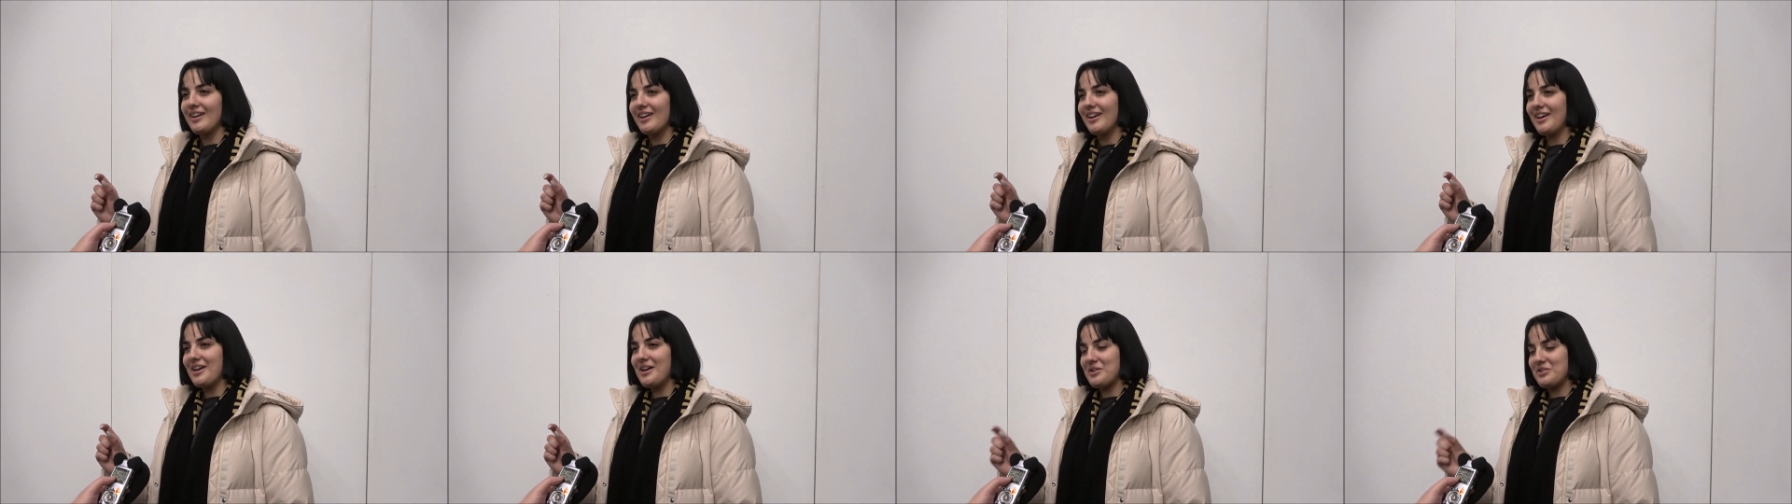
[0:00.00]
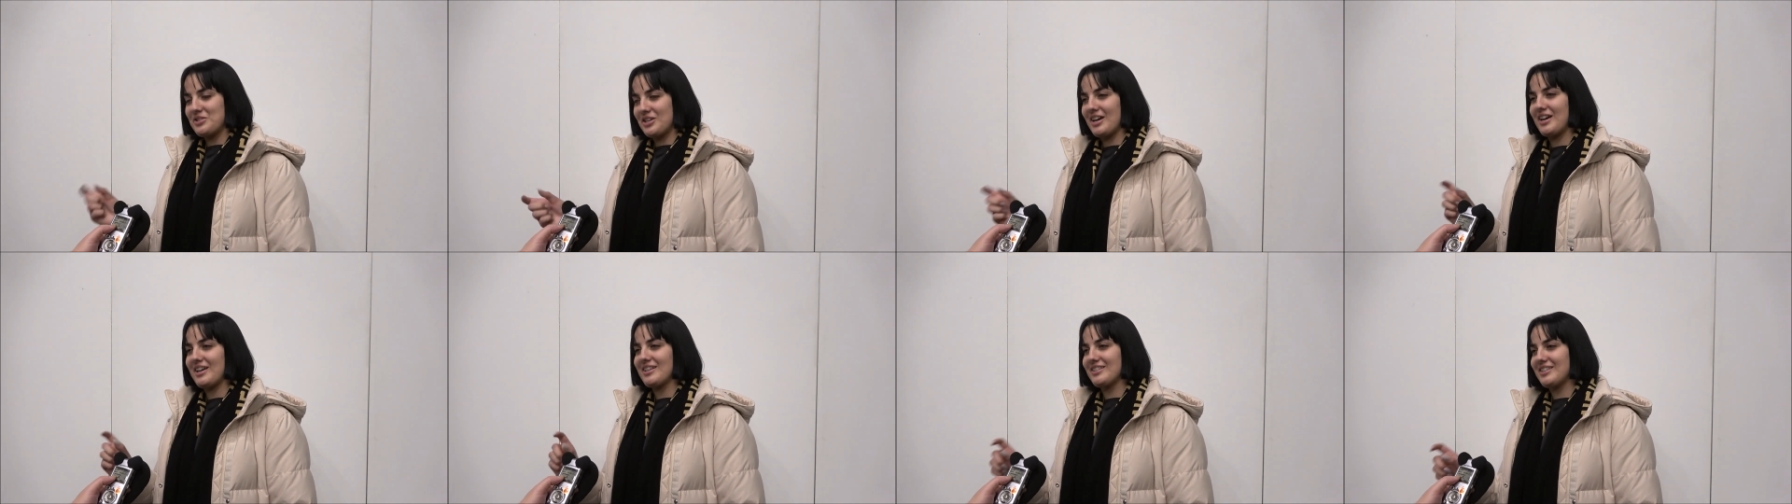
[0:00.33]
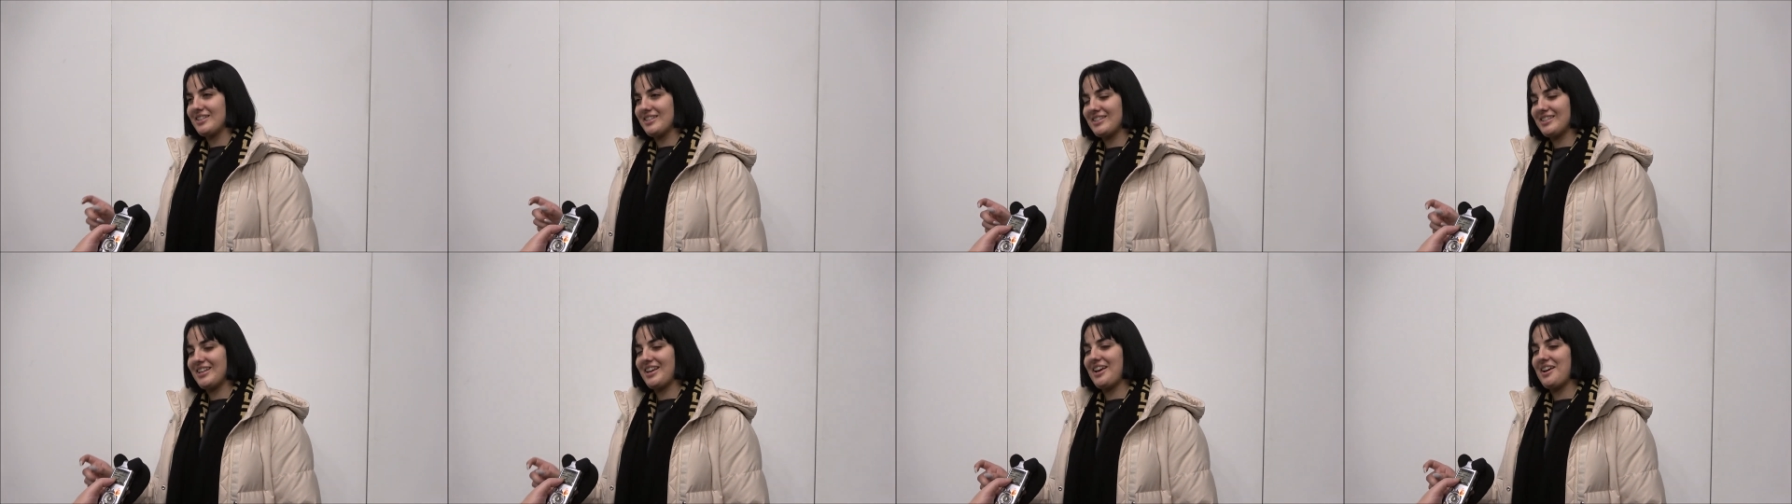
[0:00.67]
uh, she has
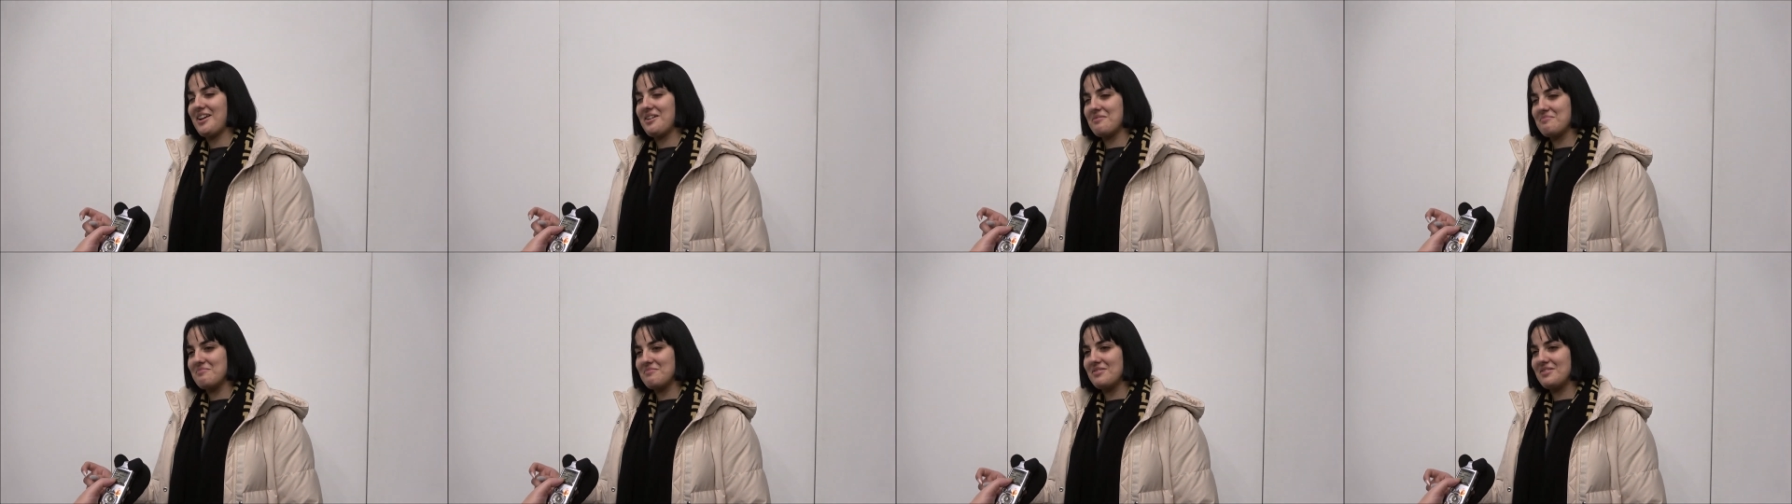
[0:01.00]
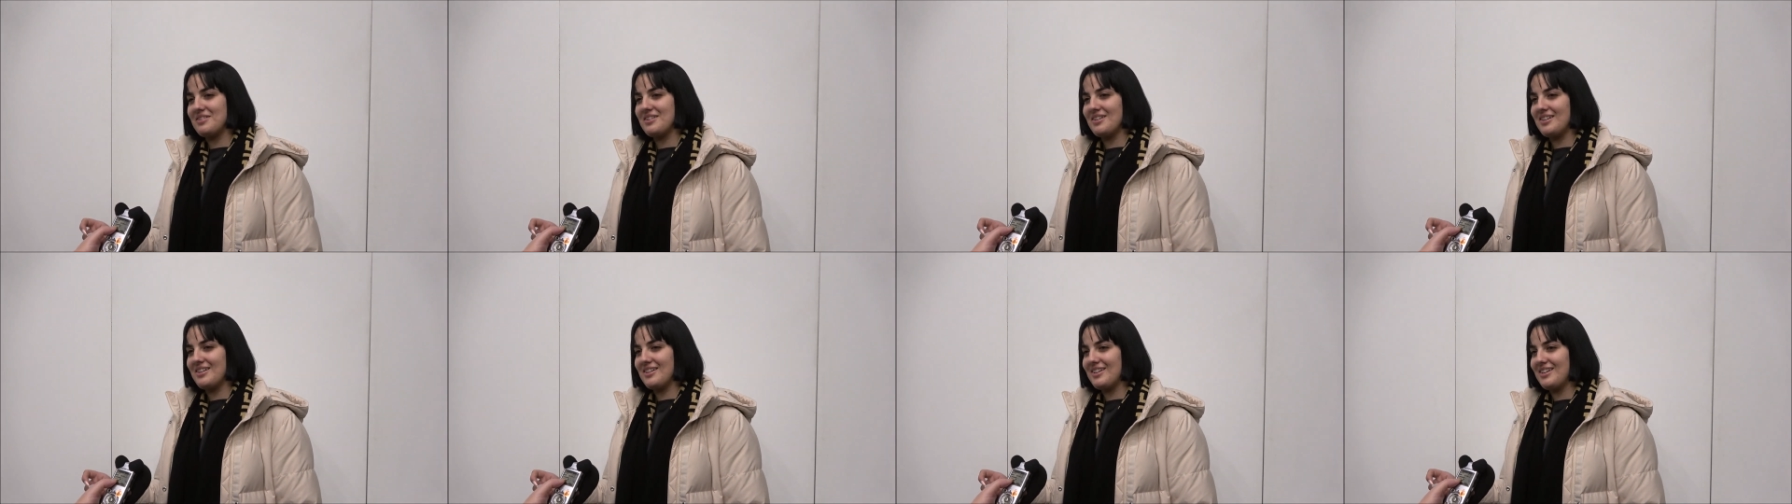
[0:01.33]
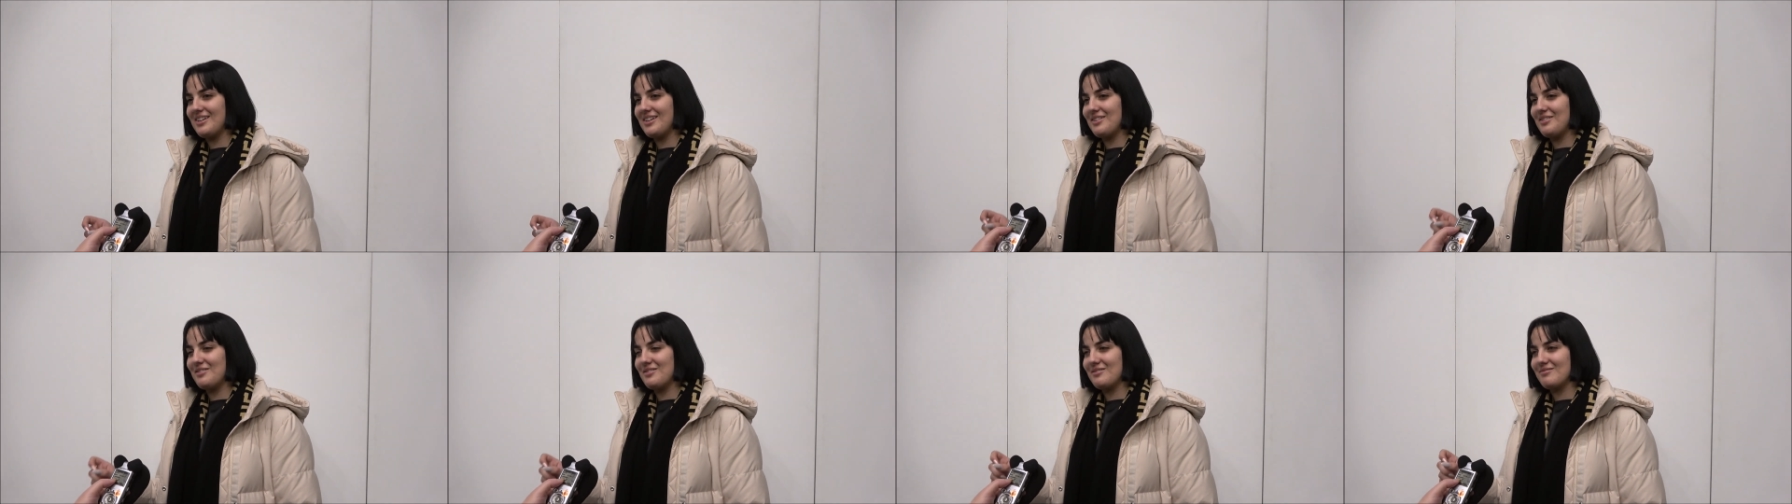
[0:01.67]
the same
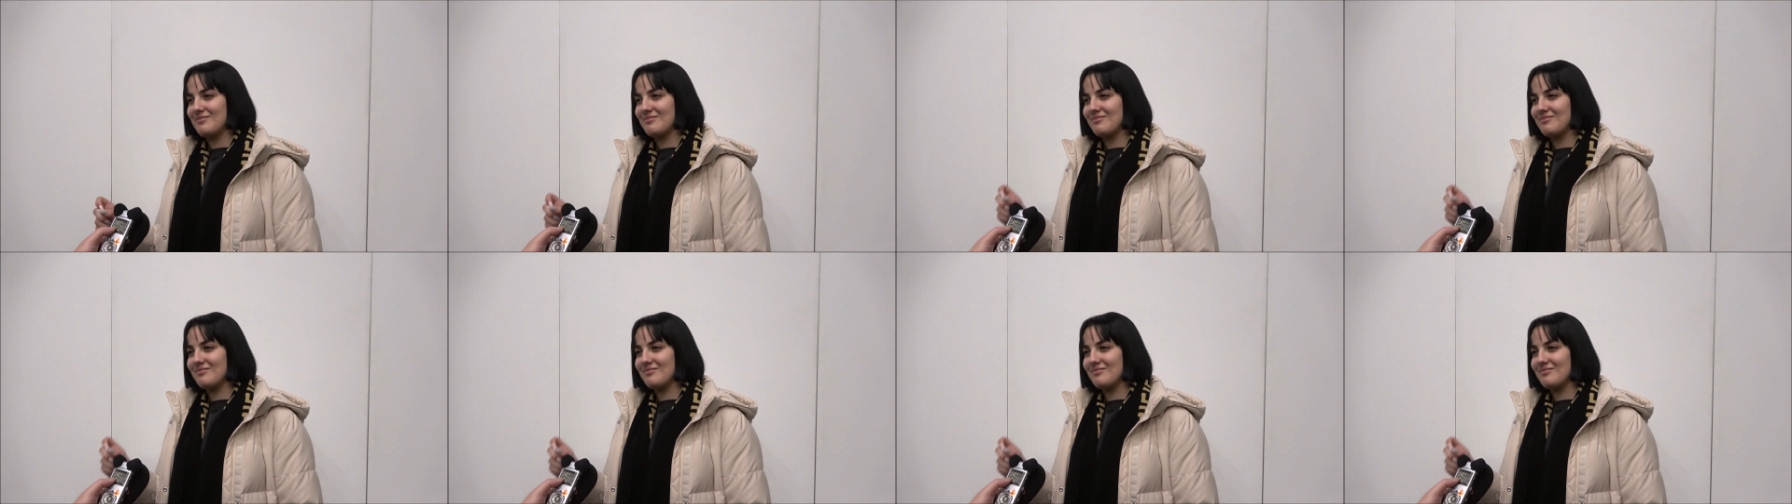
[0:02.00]
uh,